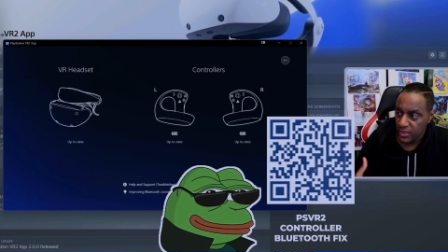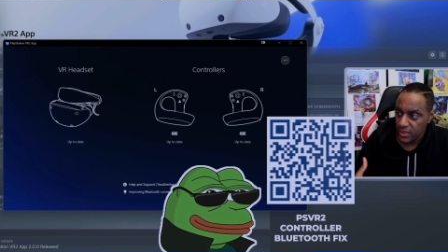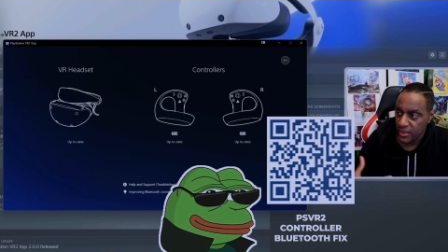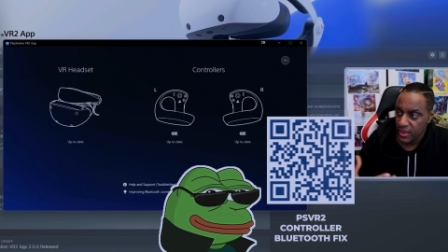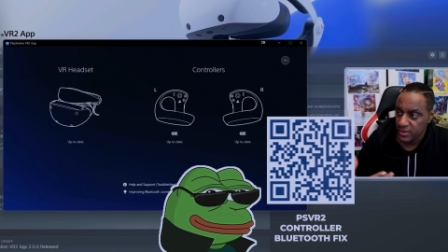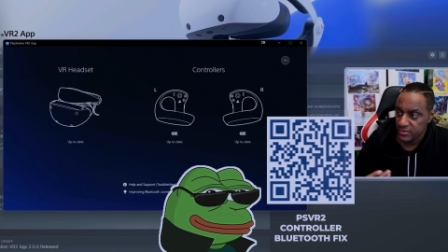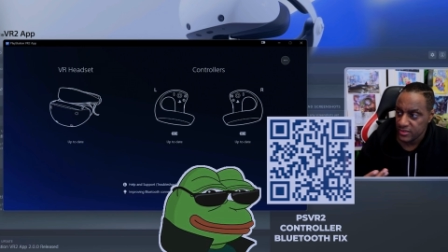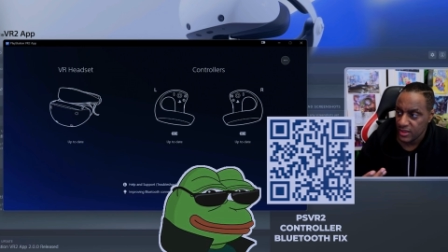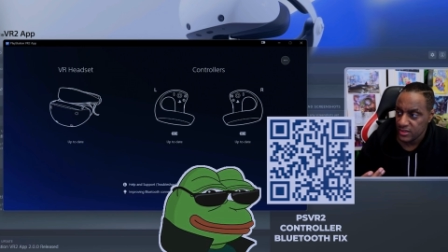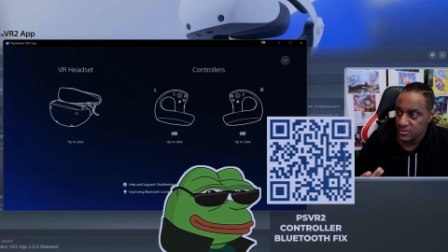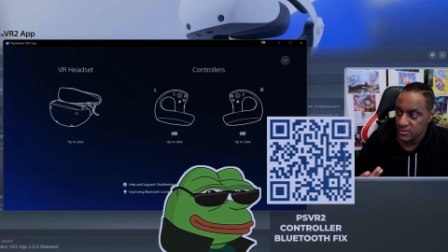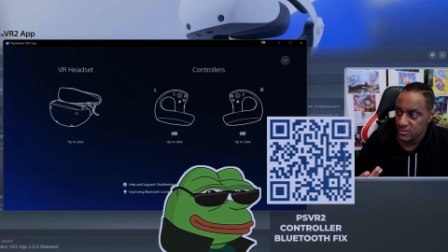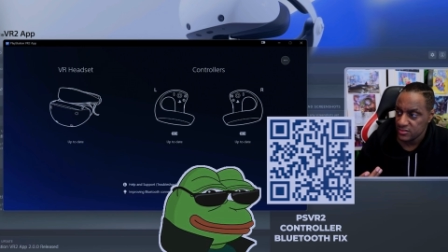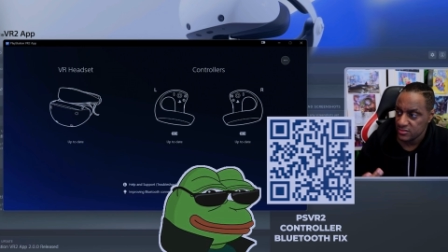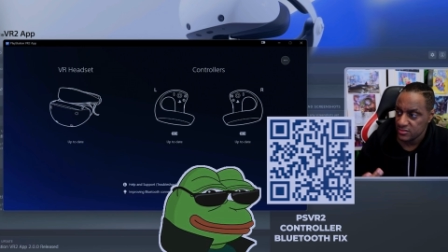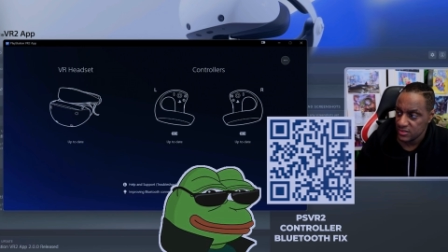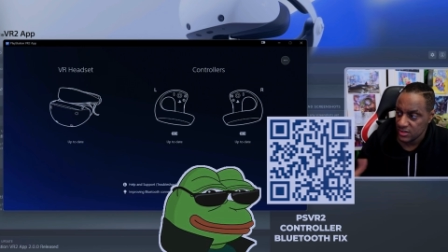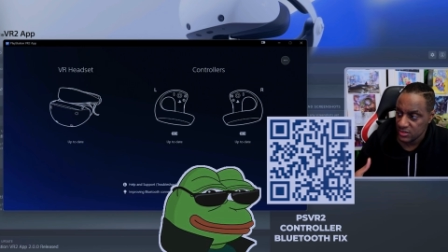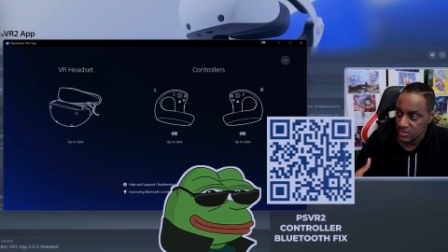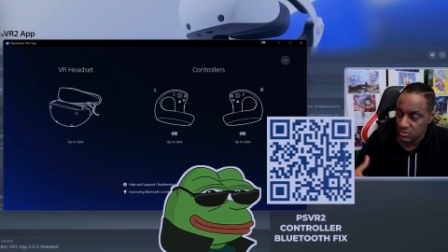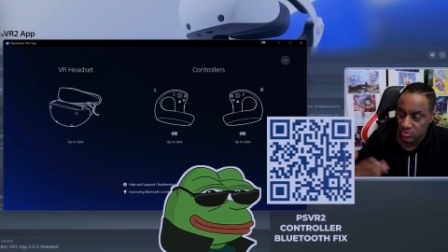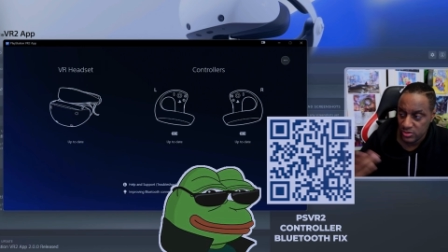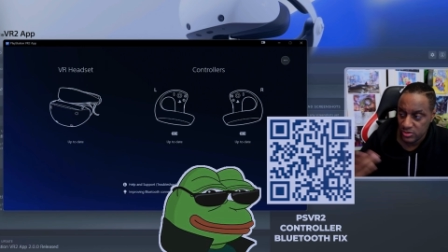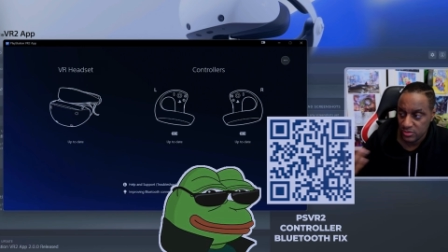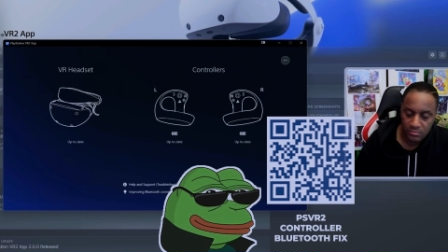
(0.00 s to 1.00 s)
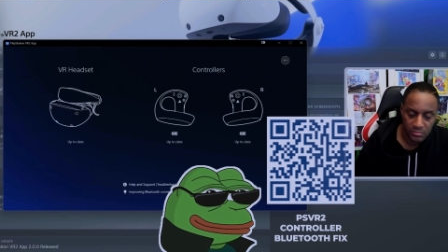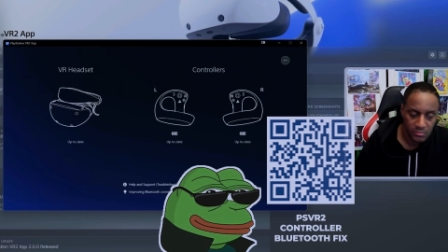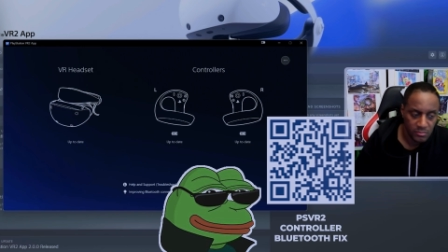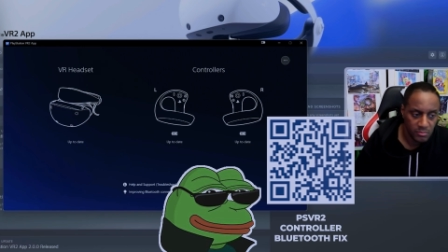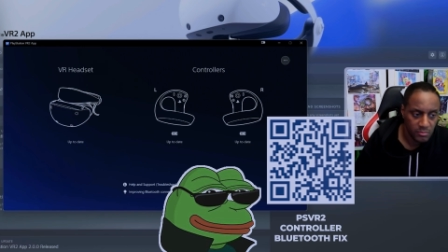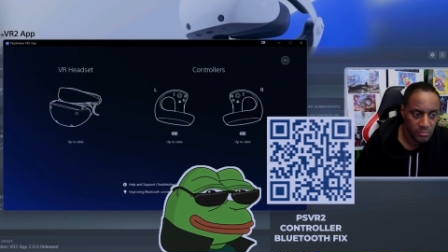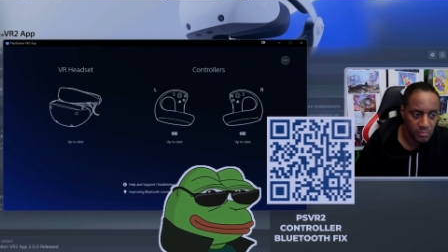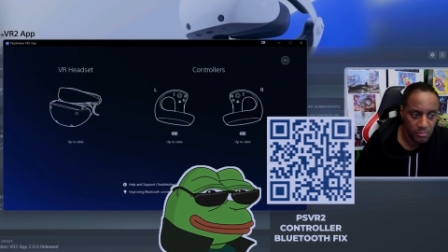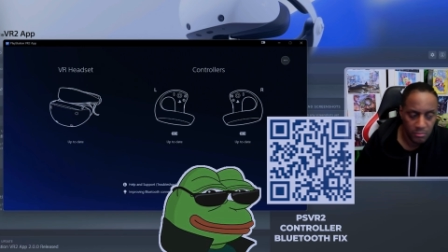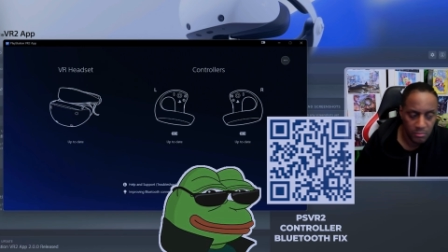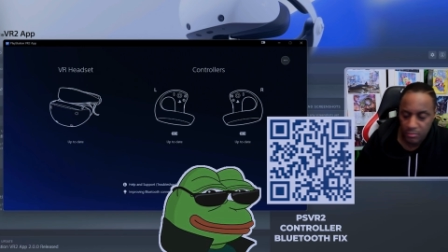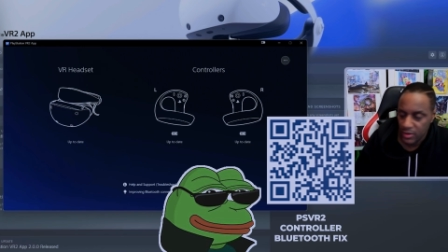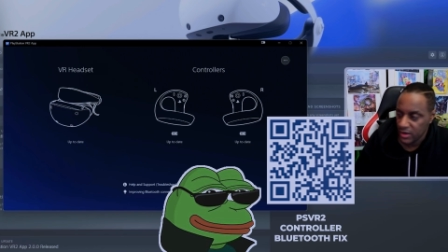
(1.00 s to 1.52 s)
as I just did, or you
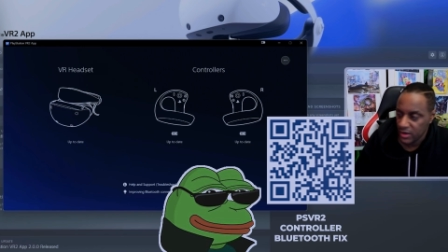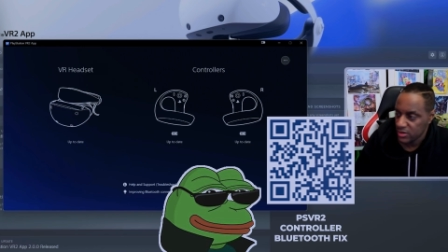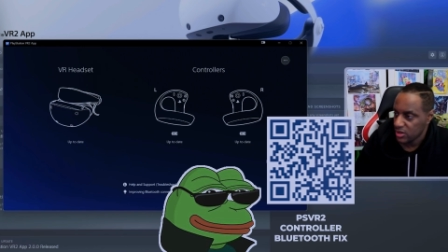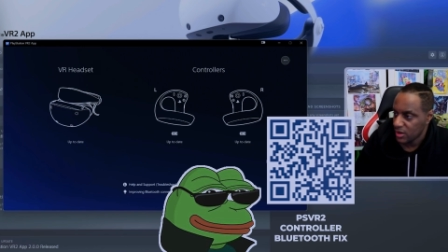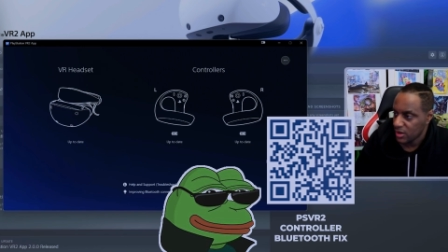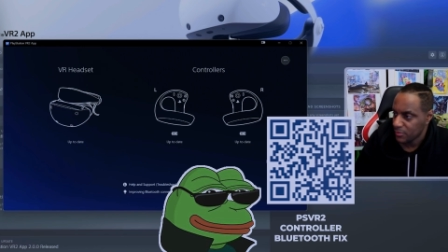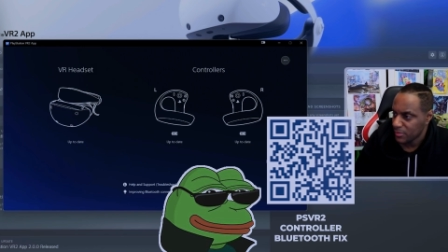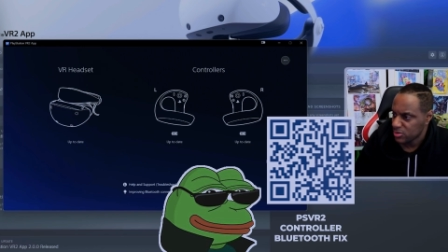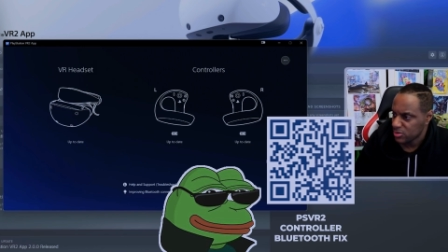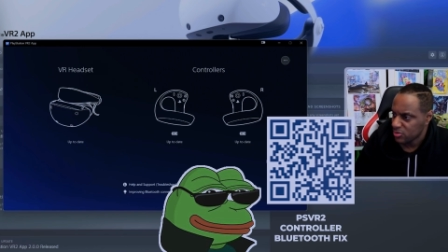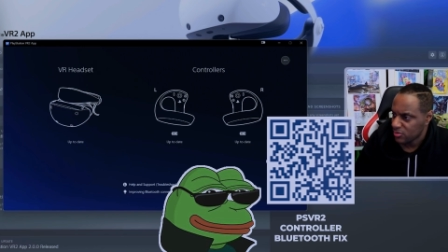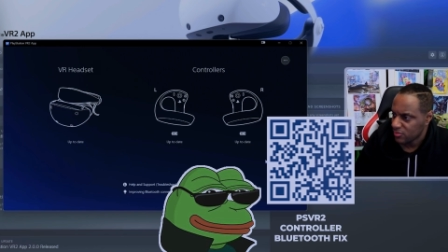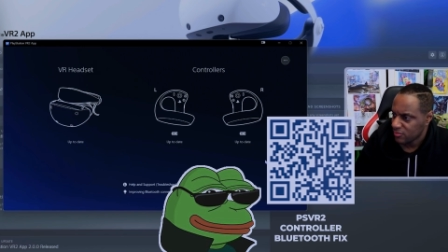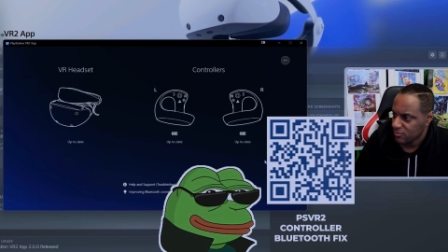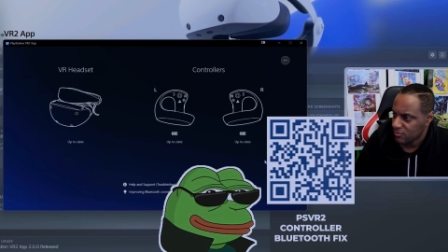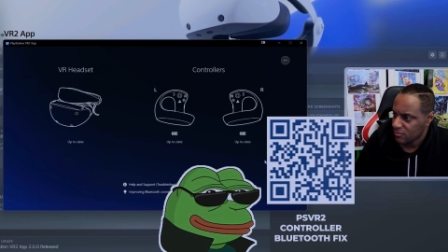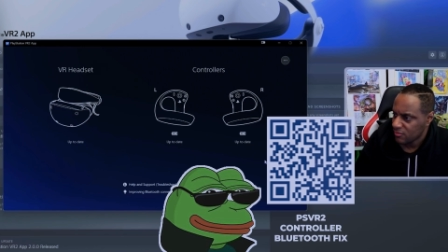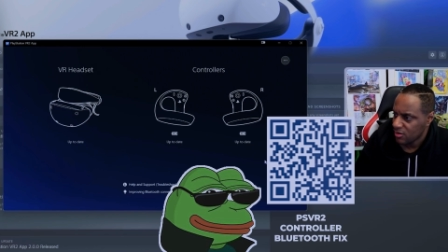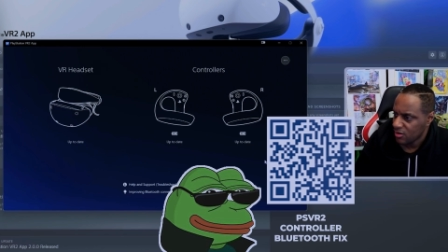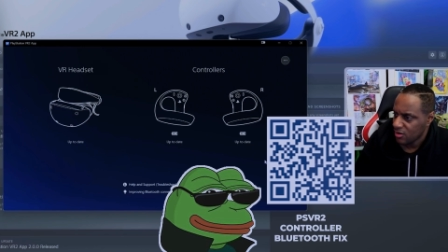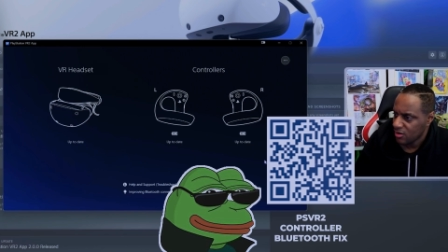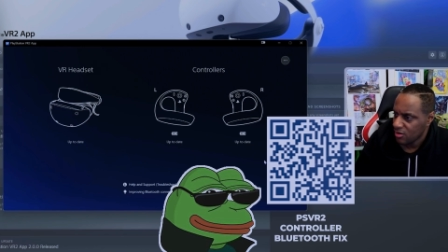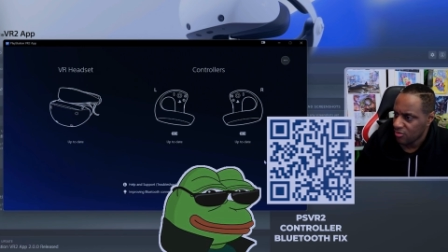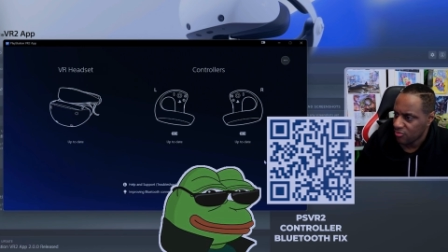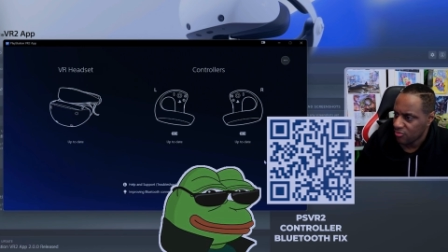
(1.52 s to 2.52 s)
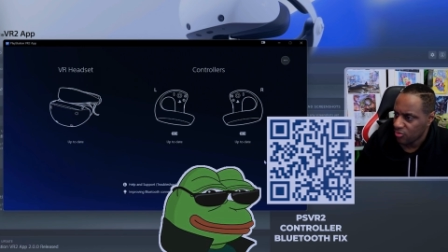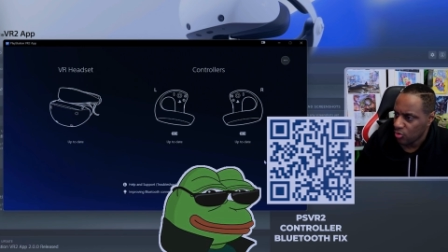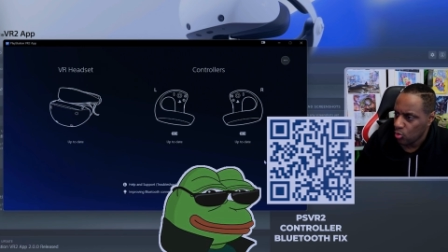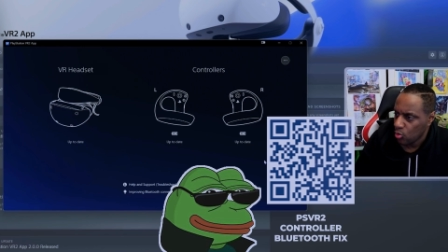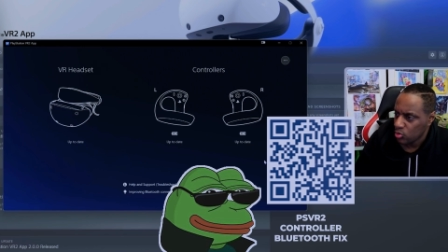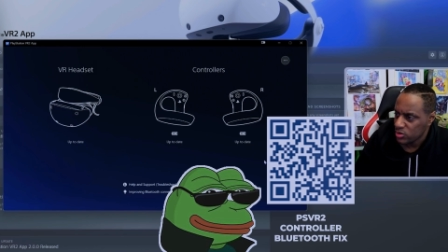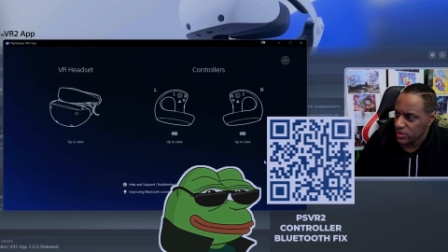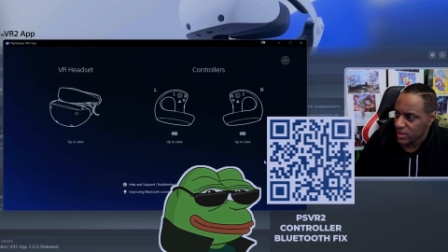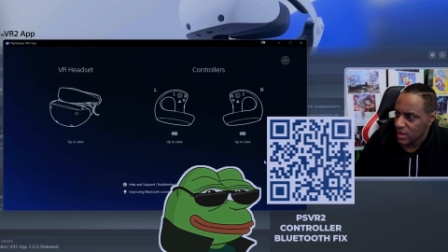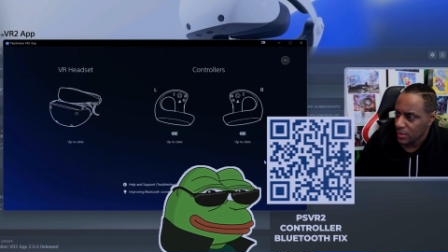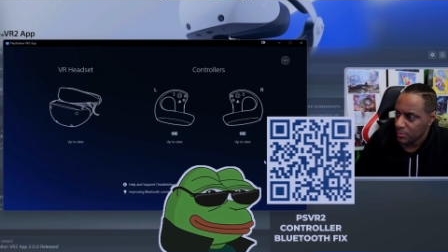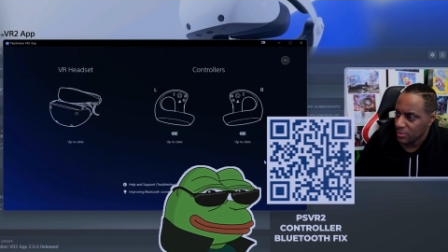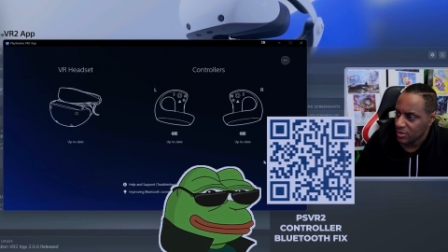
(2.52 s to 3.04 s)
might, I might not
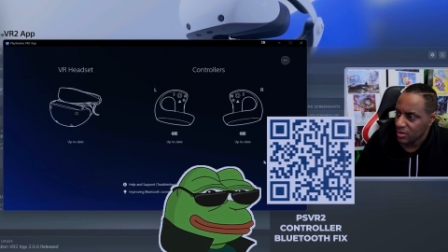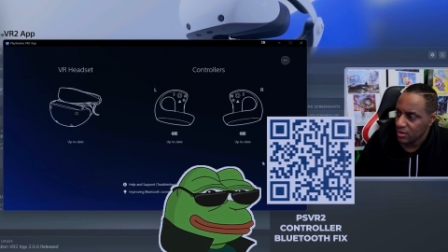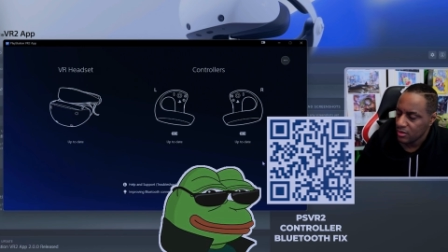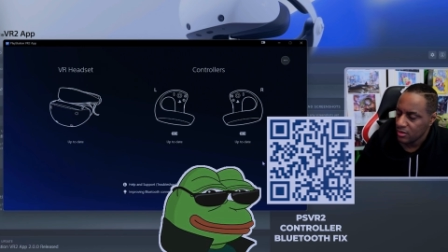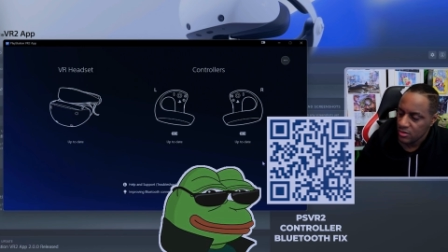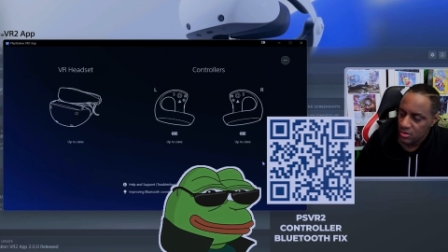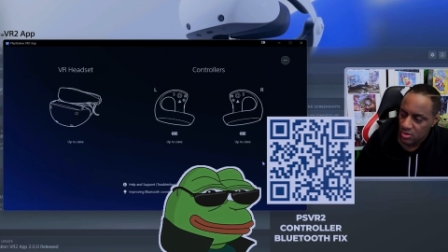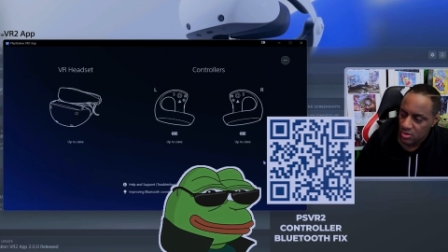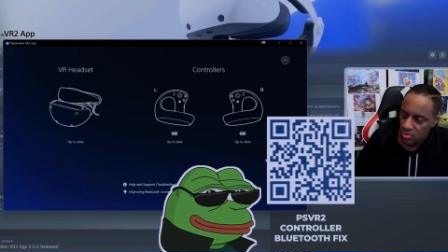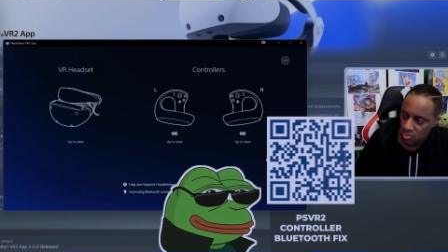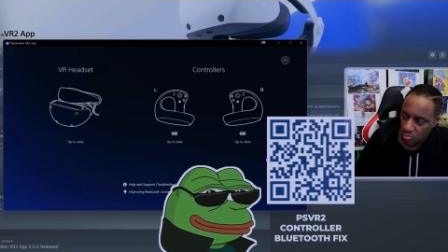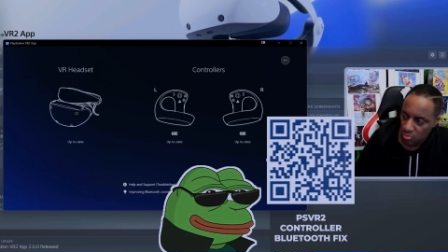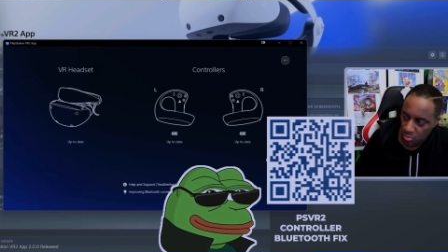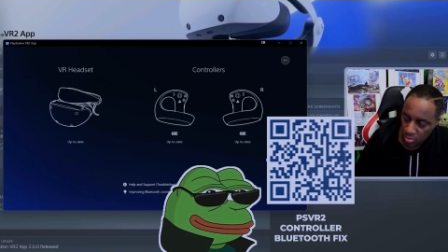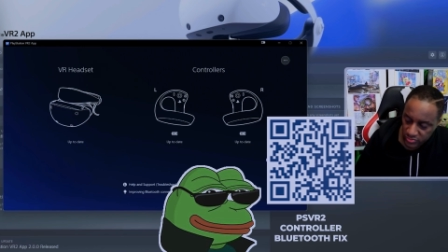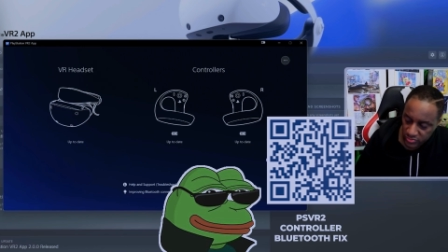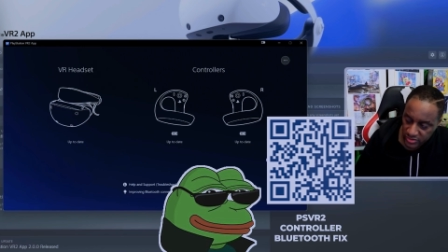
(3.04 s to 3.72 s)
recorded that part. Remove the